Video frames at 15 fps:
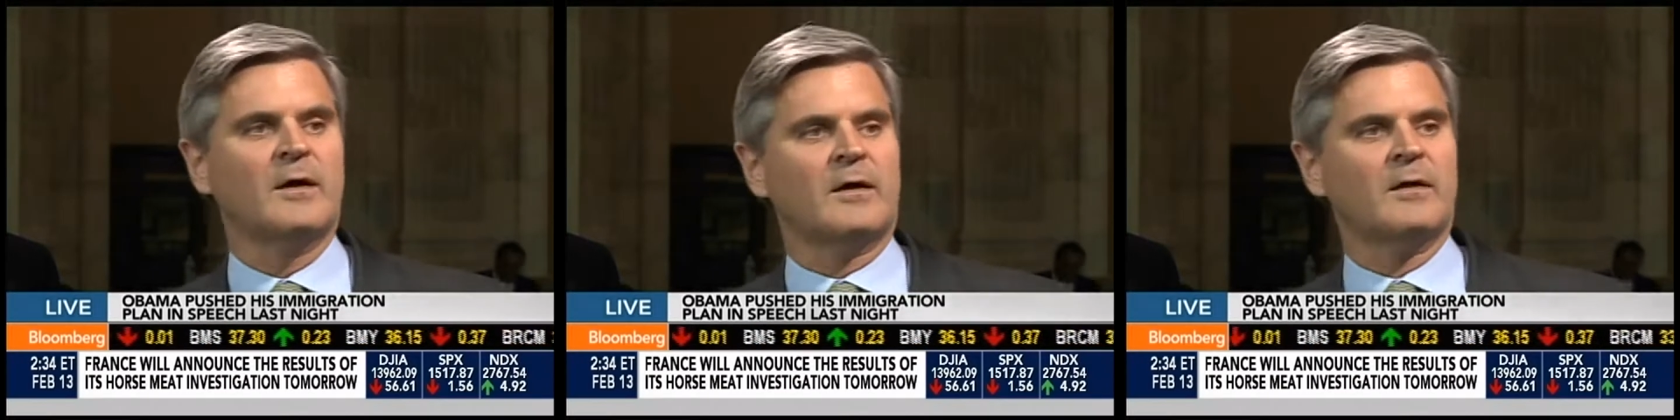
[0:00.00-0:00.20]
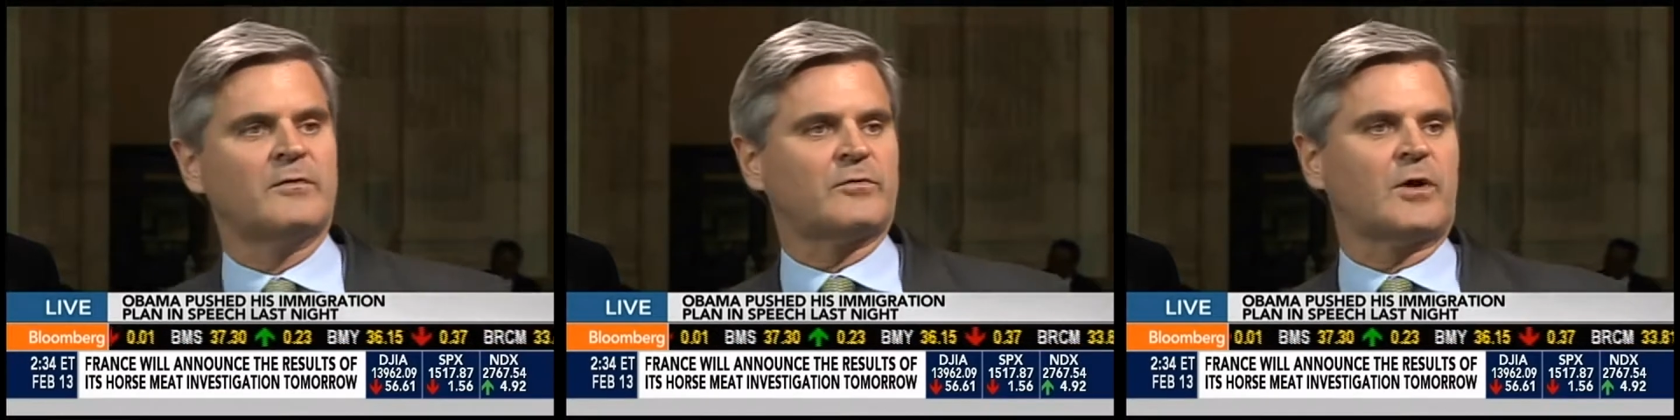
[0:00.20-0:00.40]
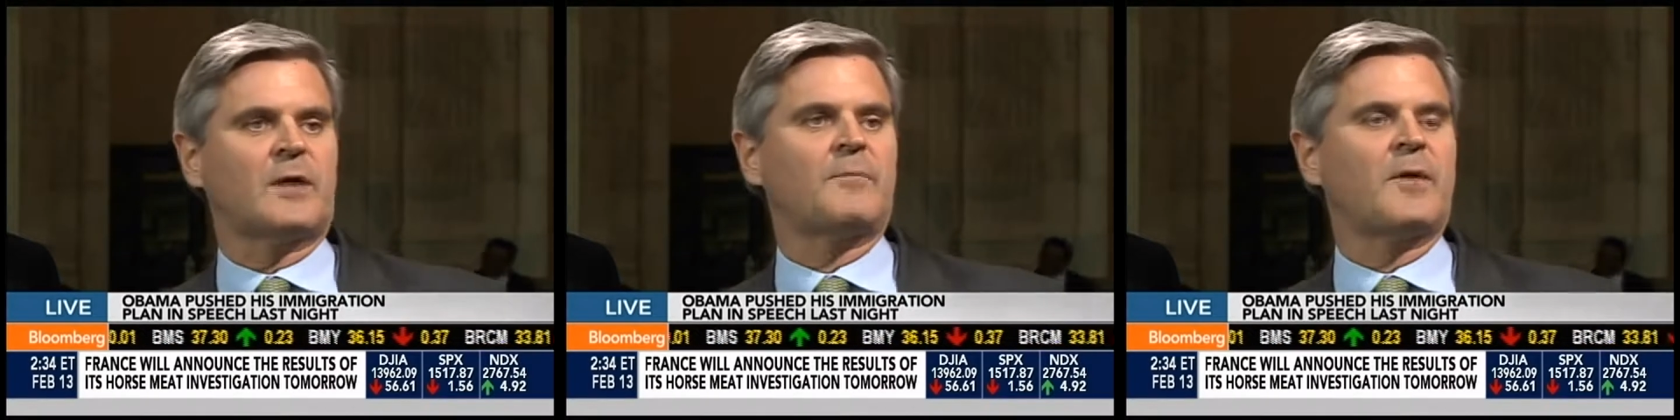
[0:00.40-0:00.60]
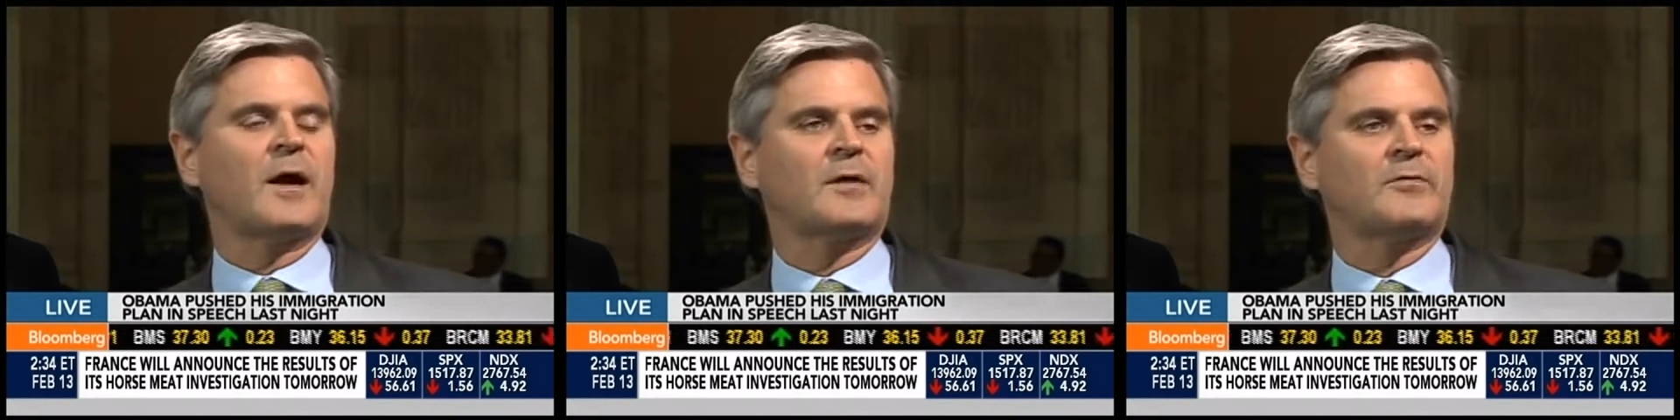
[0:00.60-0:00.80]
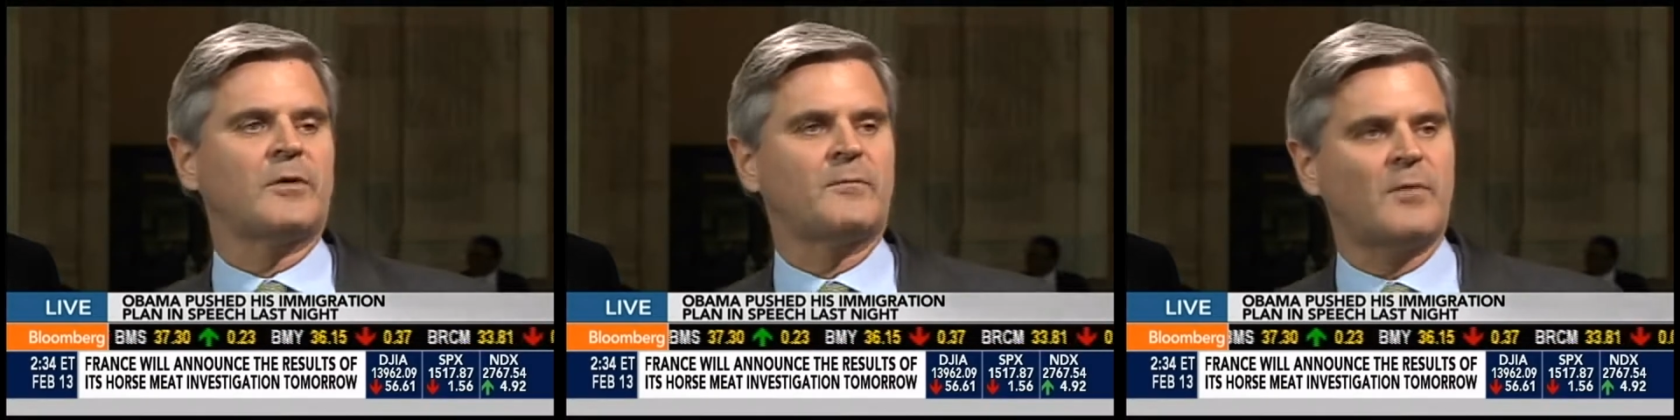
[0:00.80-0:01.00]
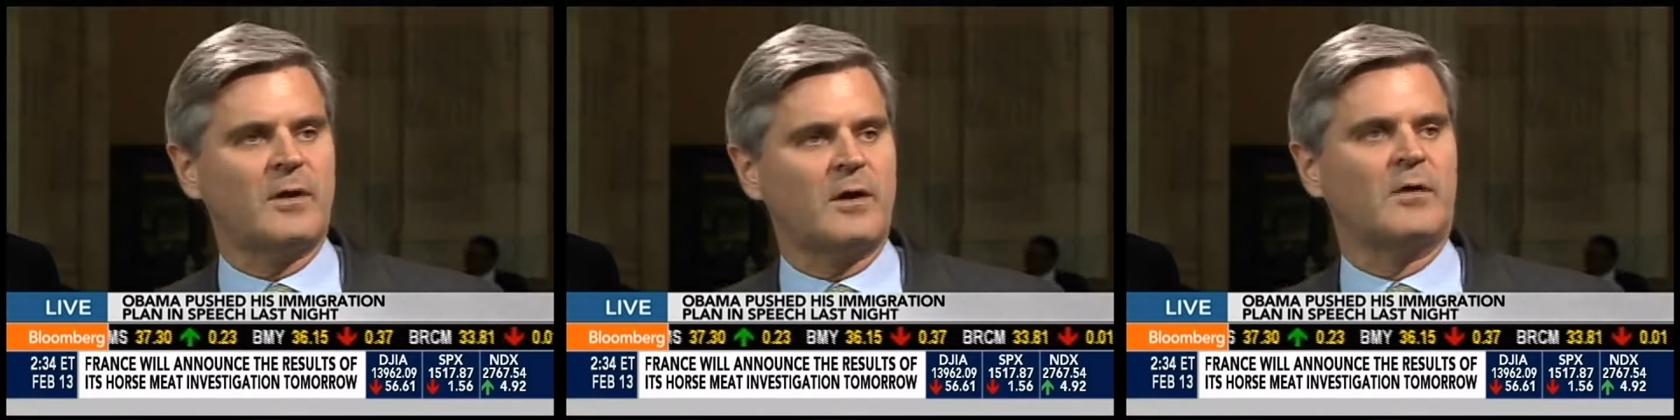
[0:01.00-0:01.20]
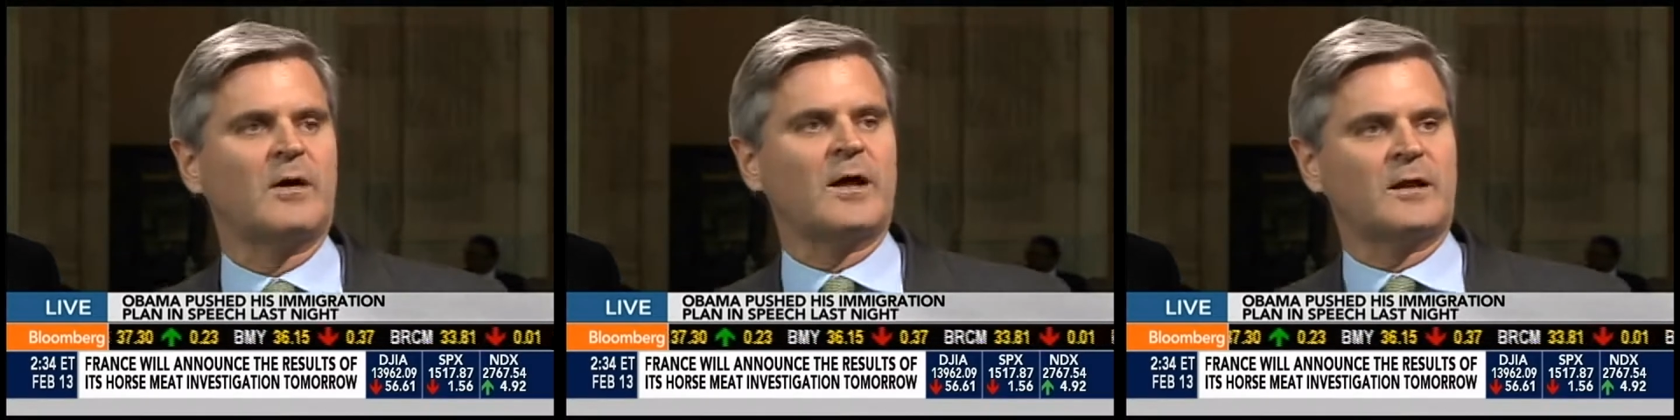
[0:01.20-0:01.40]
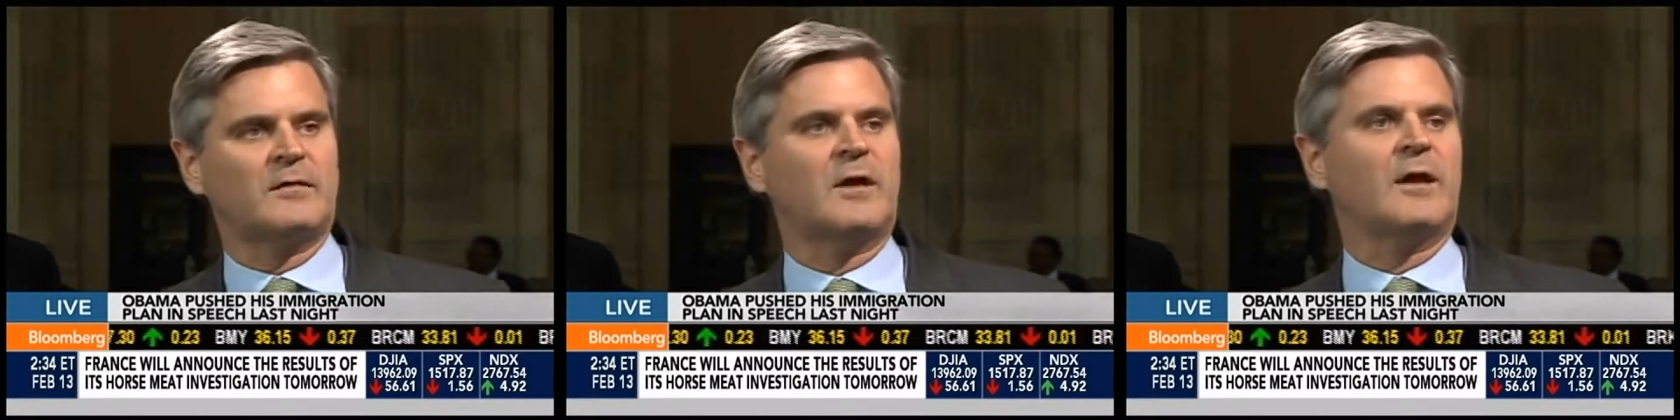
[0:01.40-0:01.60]
Startup Act 3.0
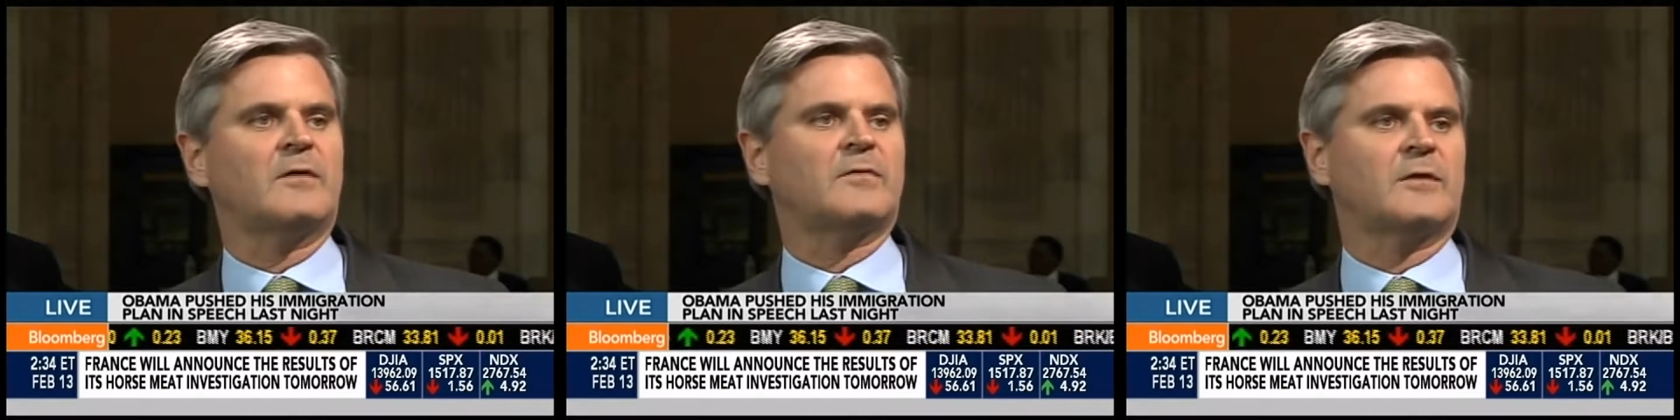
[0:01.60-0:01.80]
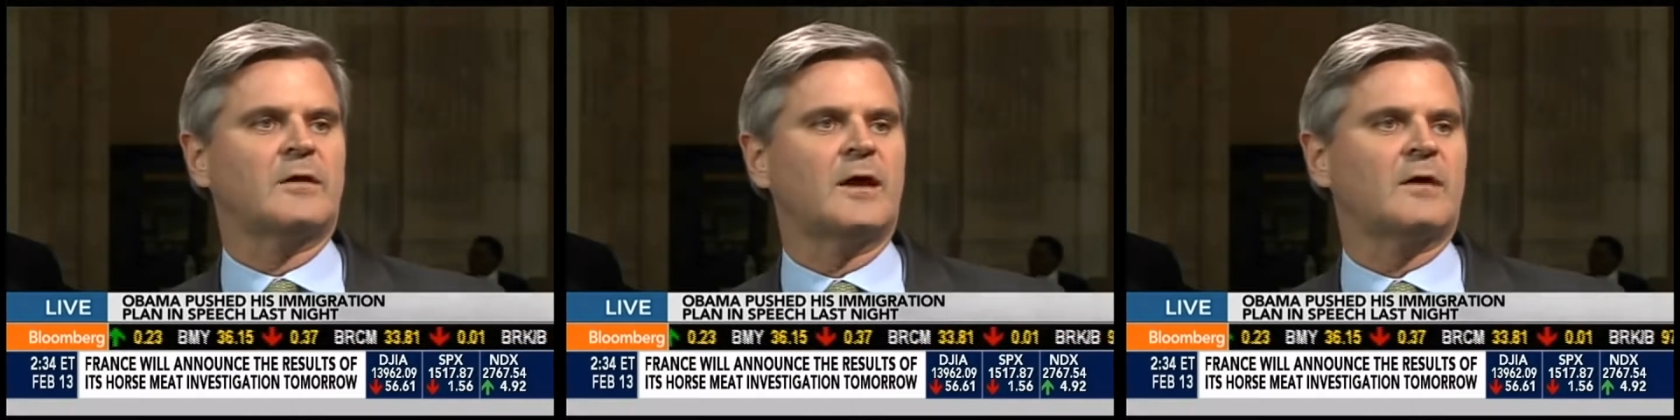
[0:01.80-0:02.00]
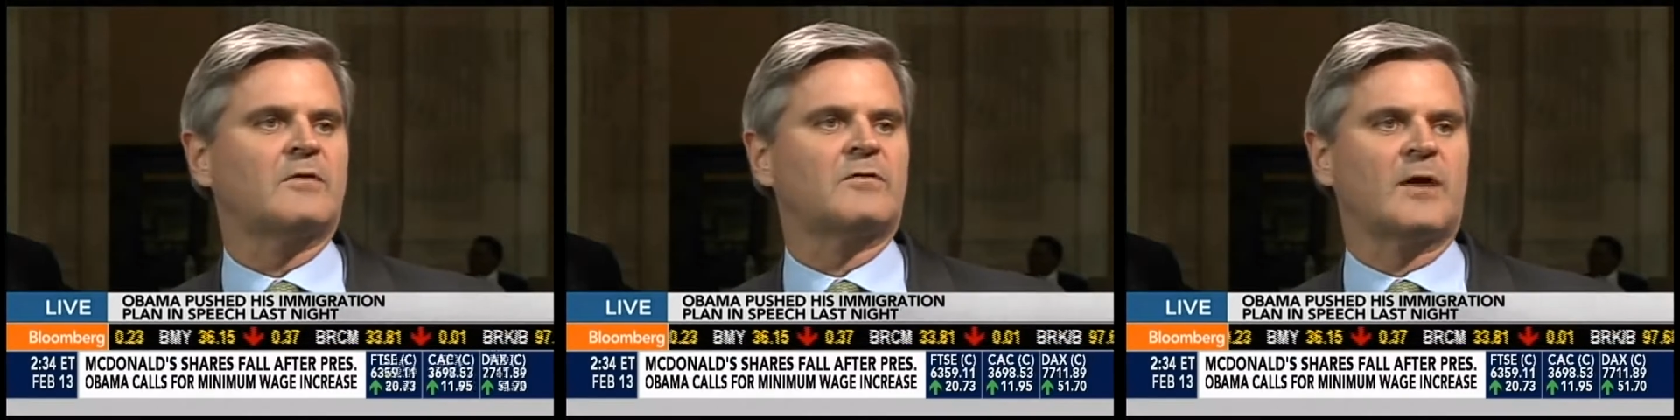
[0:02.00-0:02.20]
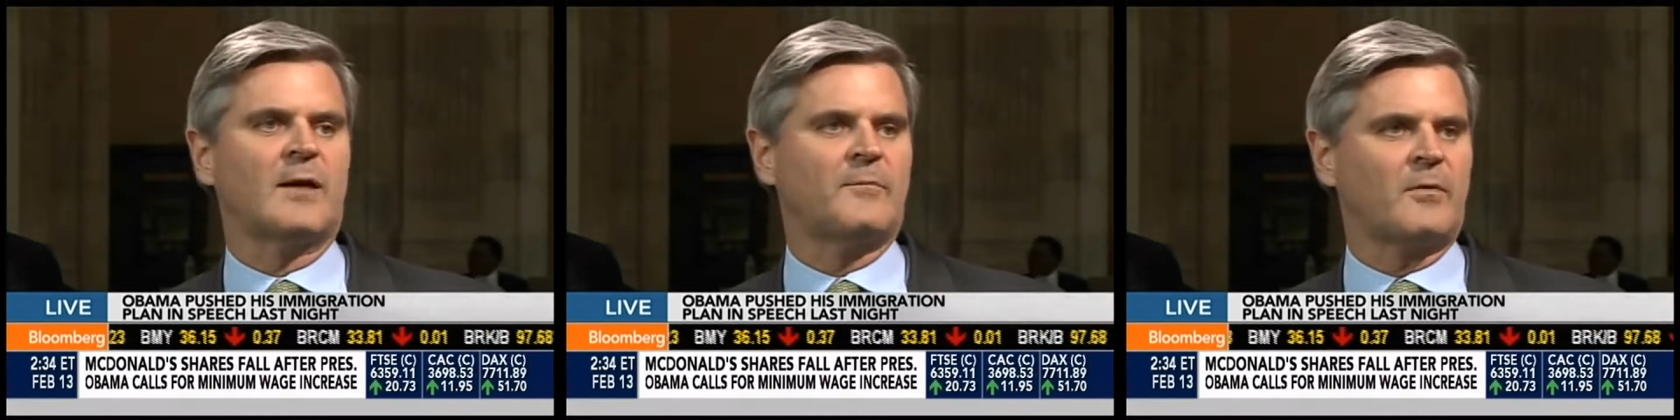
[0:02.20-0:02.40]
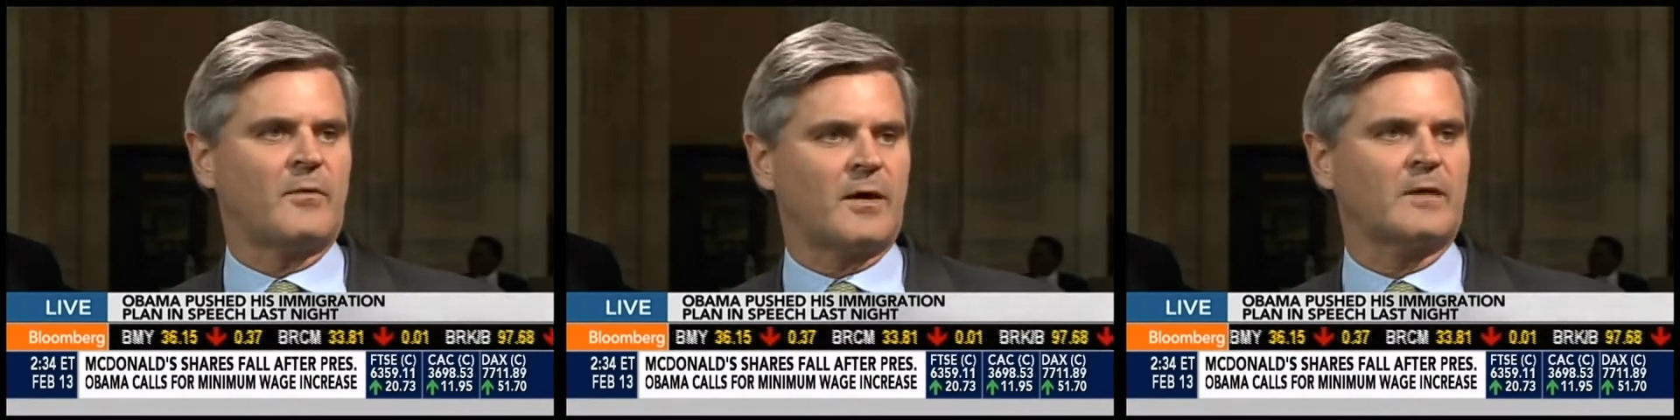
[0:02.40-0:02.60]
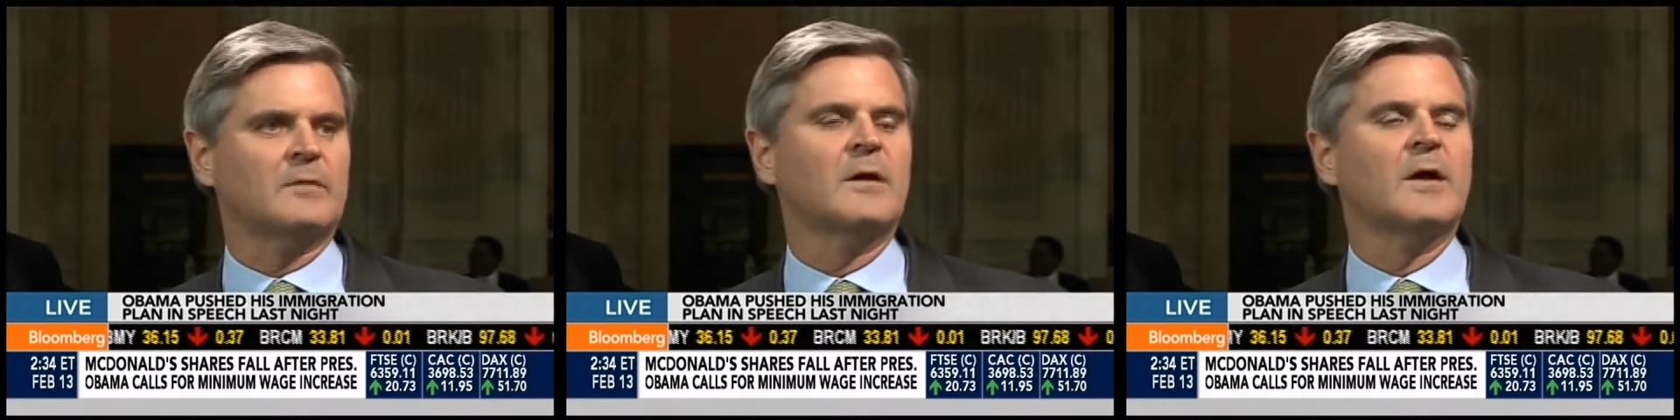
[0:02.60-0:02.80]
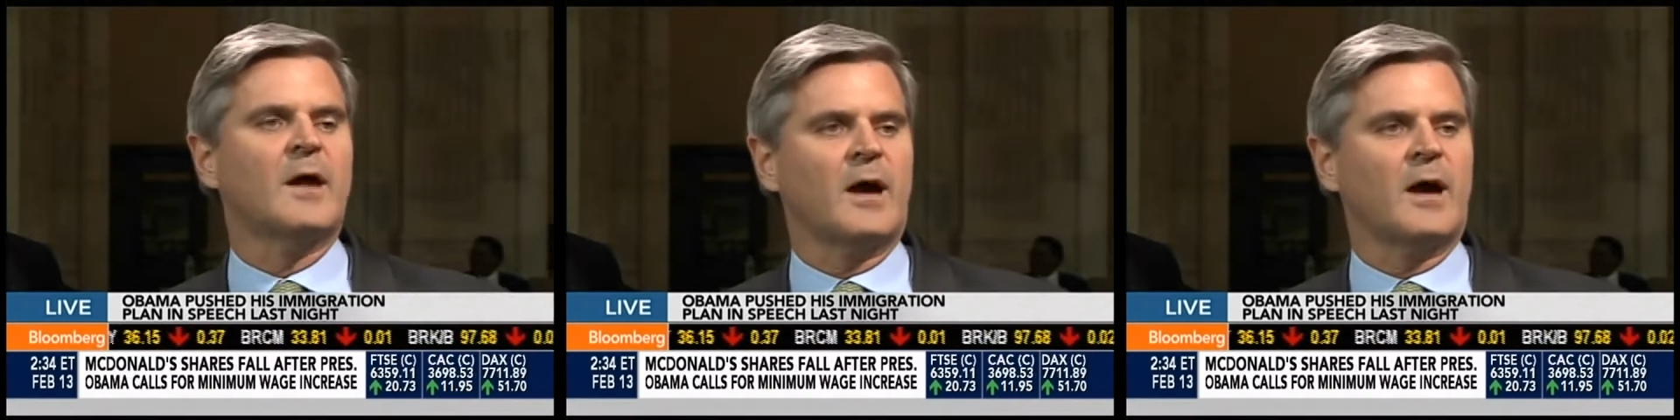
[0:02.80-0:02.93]
kind of takes the next step around